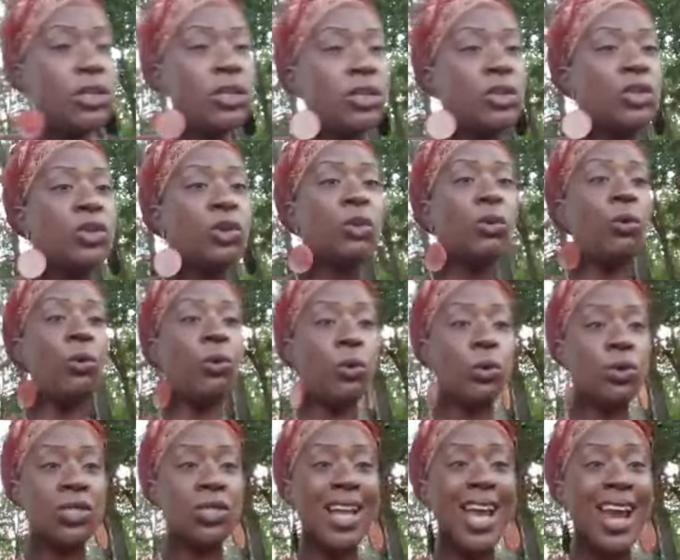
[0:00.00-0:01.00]
the
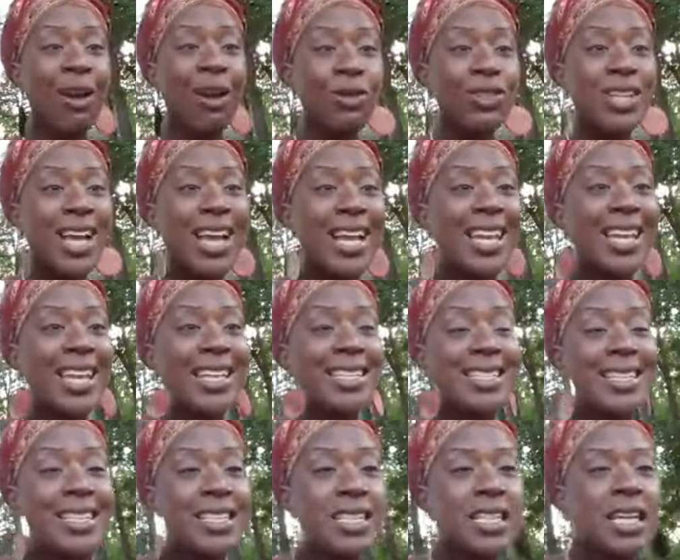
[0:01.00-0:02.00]
tools, the erudite
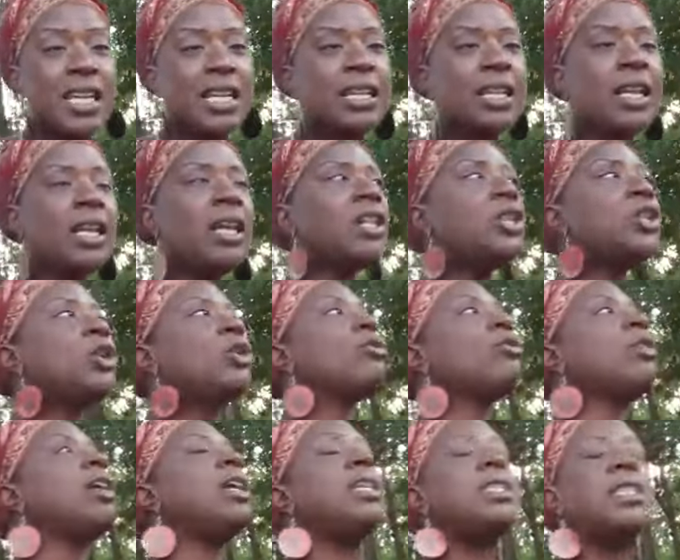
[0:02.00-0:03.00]
lessons and
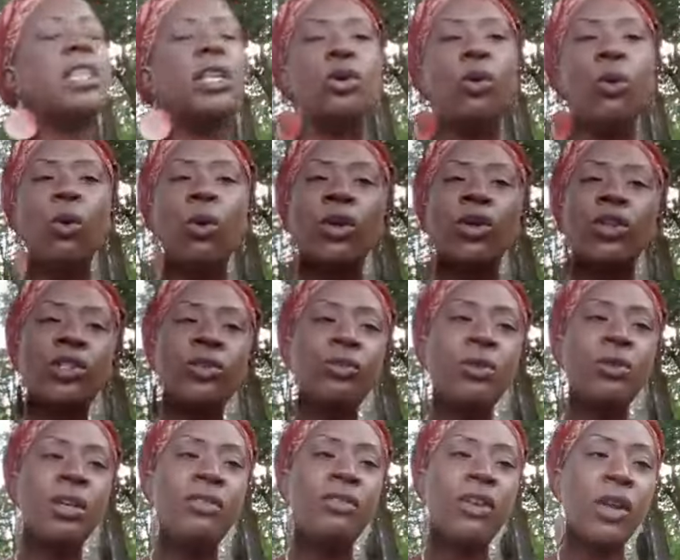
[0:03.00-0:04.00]
degrees in order to
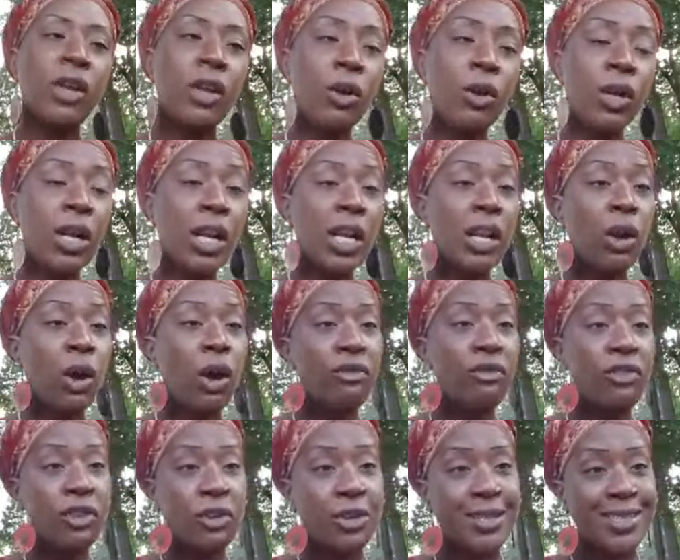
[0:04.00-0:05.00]
live lowly
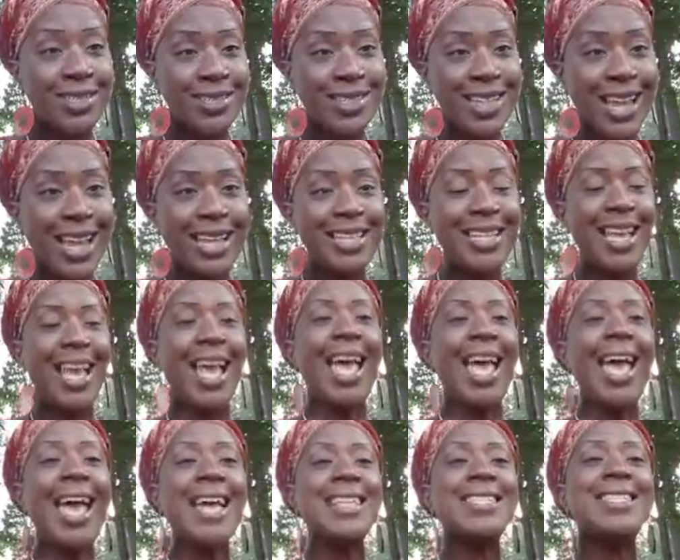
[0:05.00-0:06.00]
off your estate
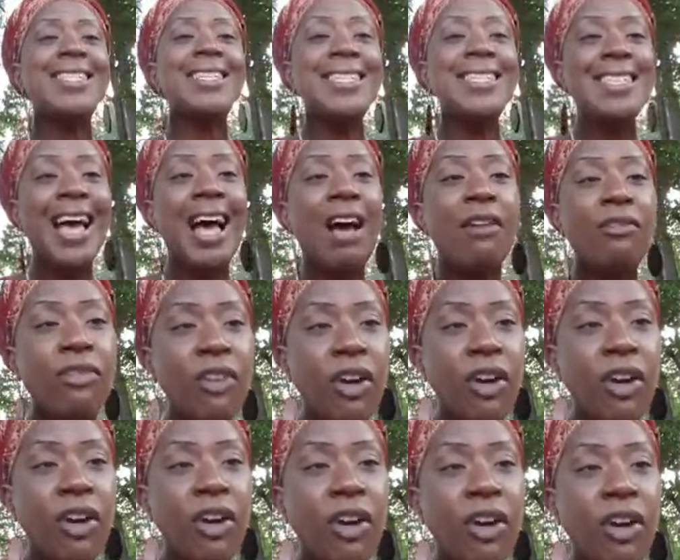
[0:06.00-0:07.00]
as the
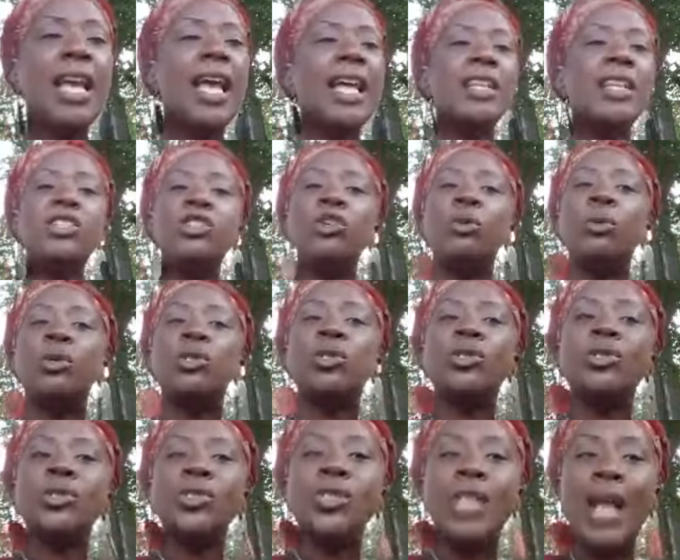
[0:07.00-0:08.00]
sovereign, and you will
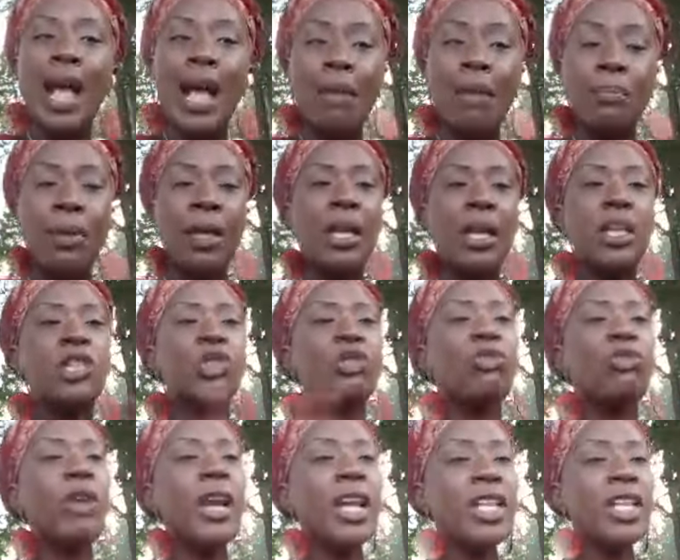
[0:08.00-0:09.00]
stop
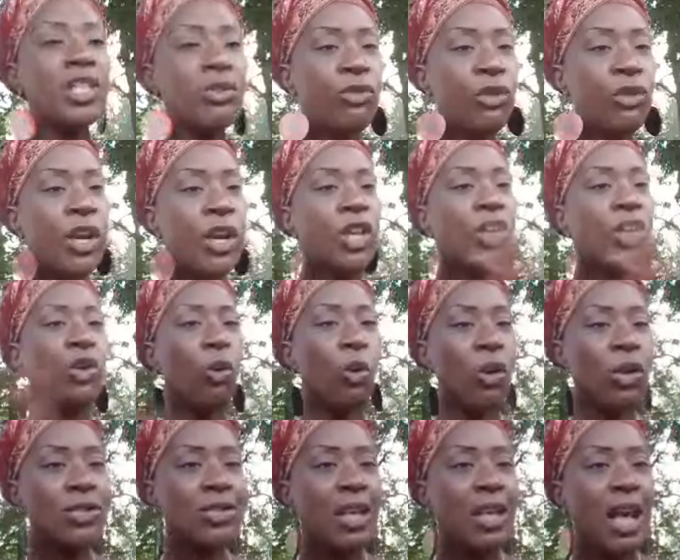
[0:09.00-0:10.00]
transferring
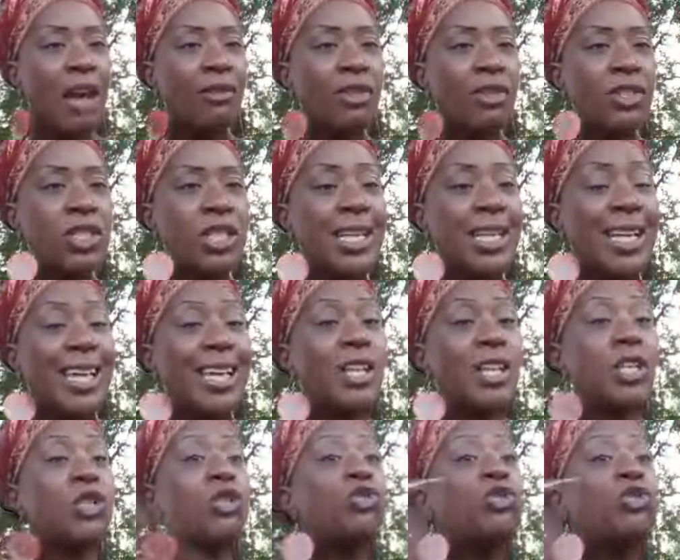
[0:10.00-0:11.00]
your sovereignty and
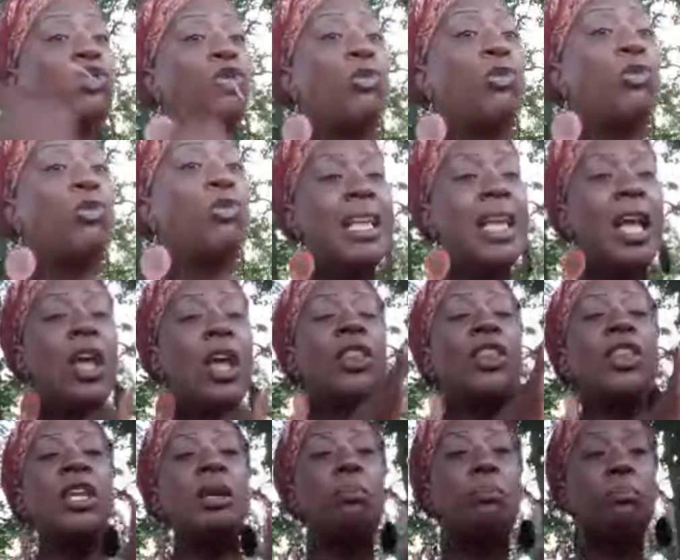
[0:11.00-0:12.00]
assuming
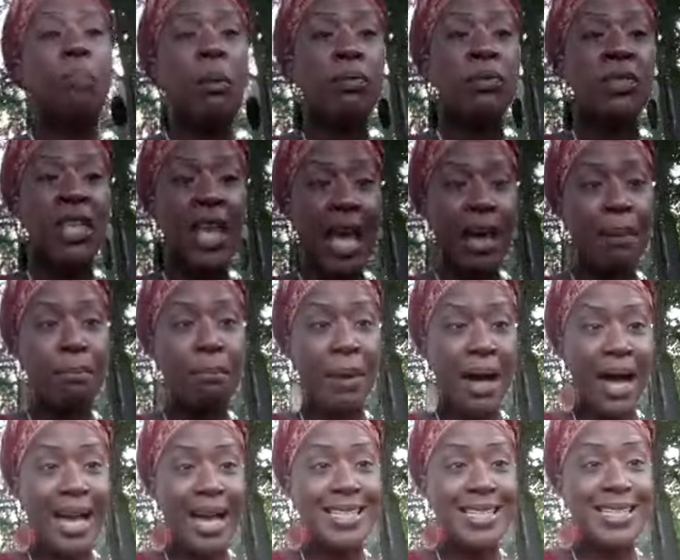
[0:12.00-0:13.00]
the debt
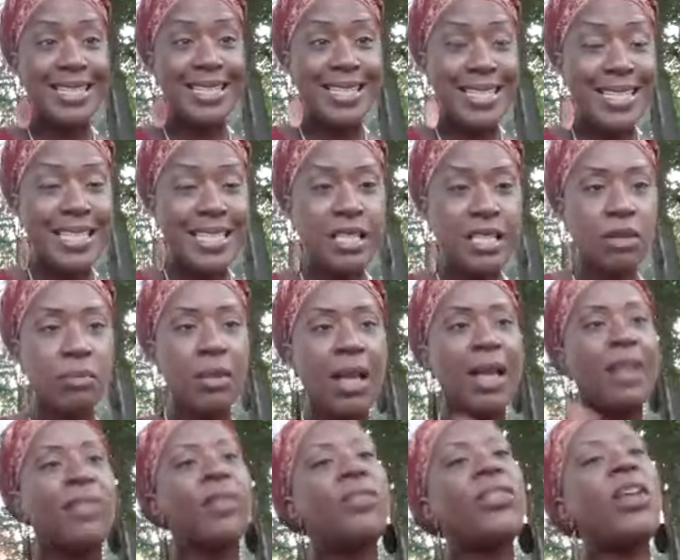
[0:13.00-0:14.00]
bond system
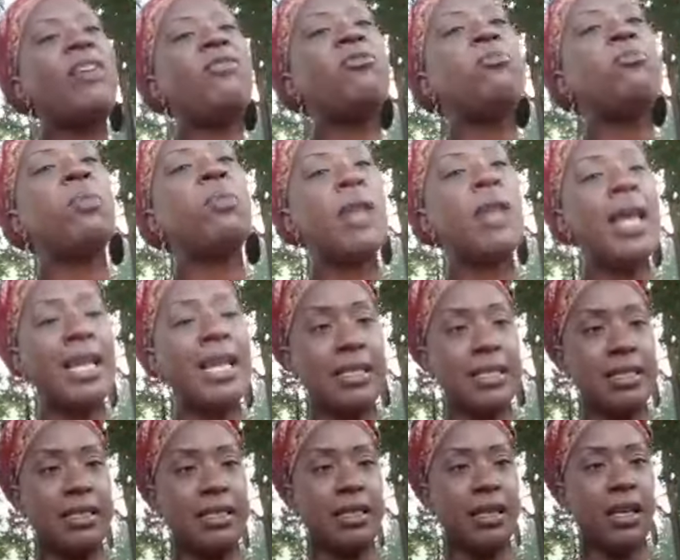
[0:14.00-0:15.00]
that they've
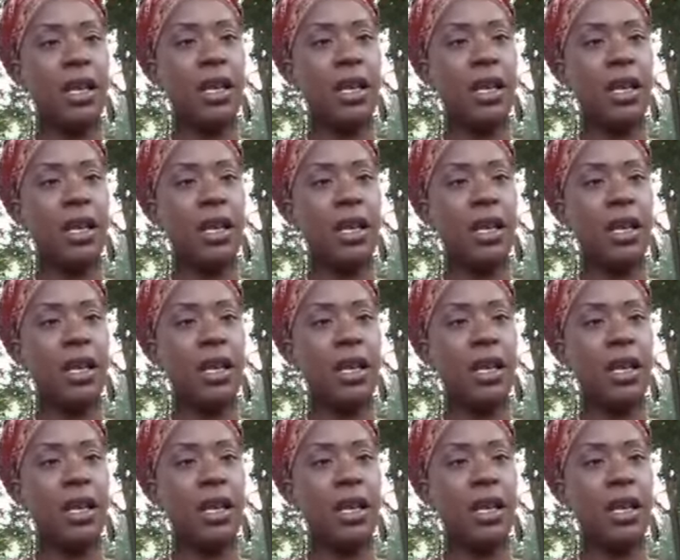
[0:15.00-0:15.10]
placed